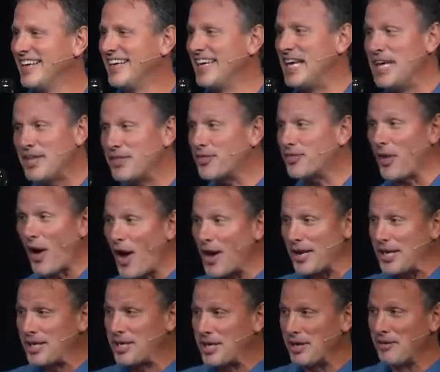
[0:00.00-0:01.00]
he thought
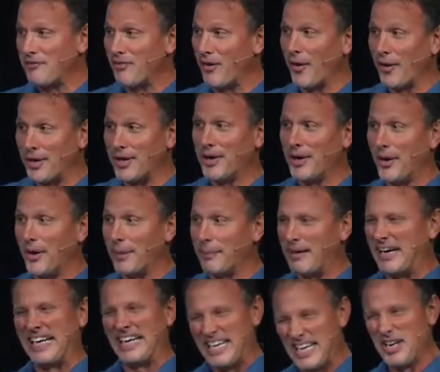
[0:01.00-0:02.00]
he converted her,
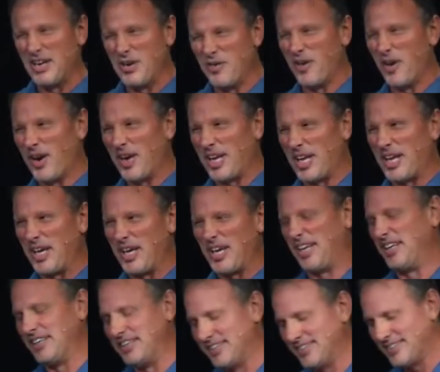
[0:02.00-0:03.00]
but he didn't do very
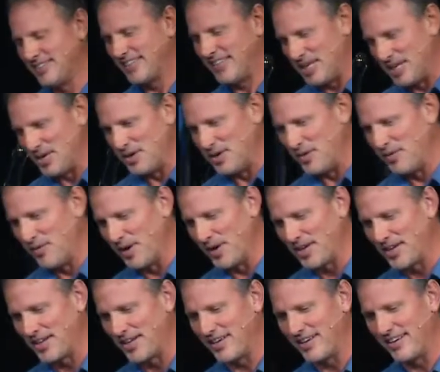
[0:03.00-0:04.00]
good. He didn't do very
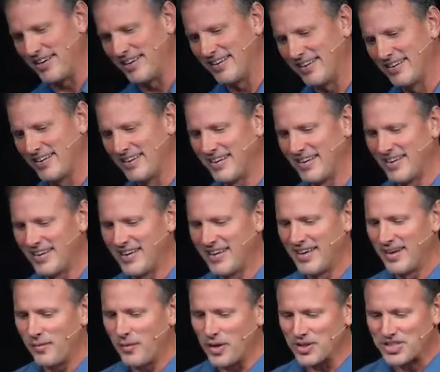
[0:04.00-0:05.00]
good.
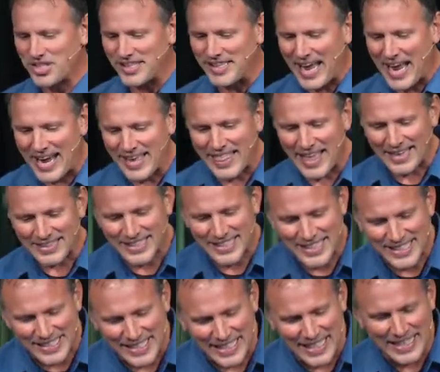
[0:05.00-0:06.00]
Well, today, that
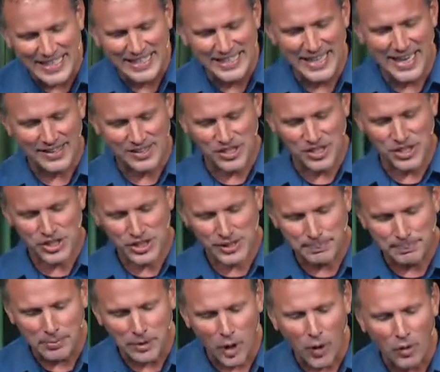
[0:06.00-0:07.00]
seed that's
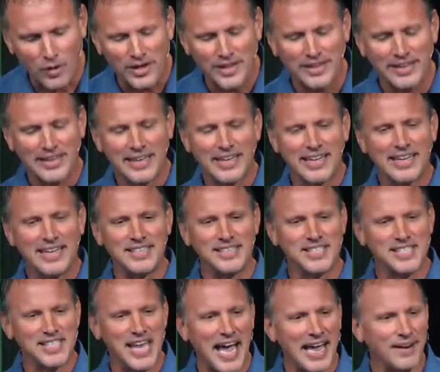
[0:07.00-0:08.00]
exploded
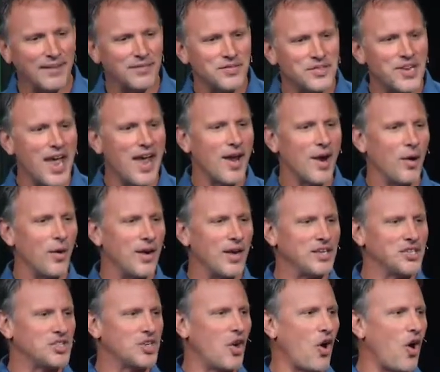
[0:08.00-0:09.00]
inside of Deo
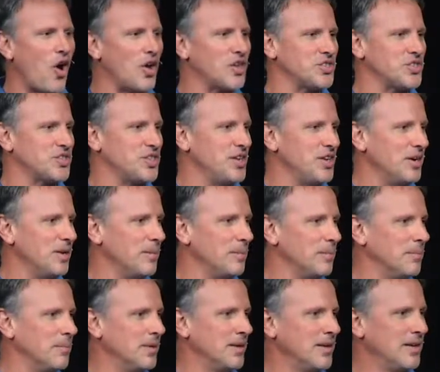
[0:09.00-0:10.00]
has caused him